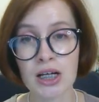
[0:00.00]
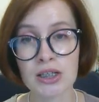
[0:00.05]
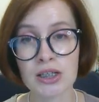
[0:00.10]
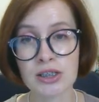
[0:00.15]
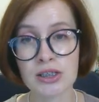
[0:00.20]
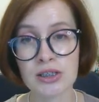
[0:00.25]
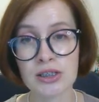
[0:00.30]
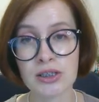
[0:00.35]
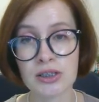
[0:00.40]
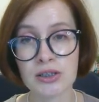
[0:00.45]

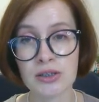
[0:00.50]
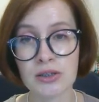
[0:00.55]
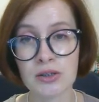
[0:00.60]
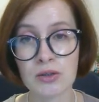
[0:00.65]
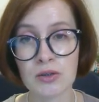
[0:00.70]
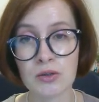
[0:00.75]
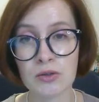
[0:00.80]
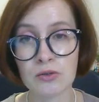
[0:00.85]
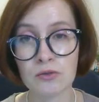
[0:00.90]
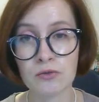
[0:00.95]

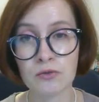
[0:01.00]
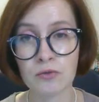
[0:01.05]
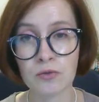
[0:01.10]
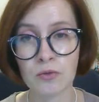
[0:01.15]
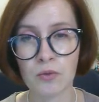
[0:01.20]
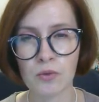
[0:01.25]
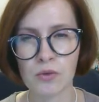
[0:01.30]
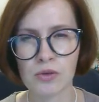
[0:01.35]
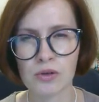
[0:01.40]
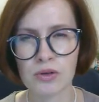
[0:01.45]
So
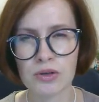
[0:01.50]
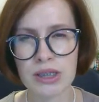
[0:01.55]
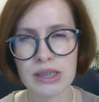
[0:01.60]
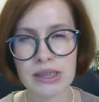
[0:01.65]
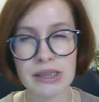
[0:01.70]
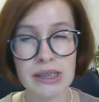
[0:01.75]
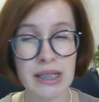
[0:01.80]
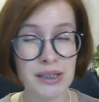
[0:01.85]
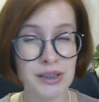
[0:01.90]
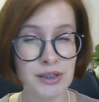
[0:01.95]
for
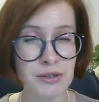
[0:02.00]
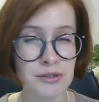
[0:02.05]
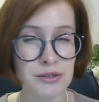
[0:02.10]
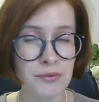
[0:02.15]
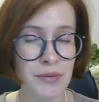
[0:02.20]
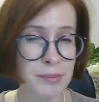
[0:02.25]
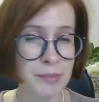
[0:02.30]
standard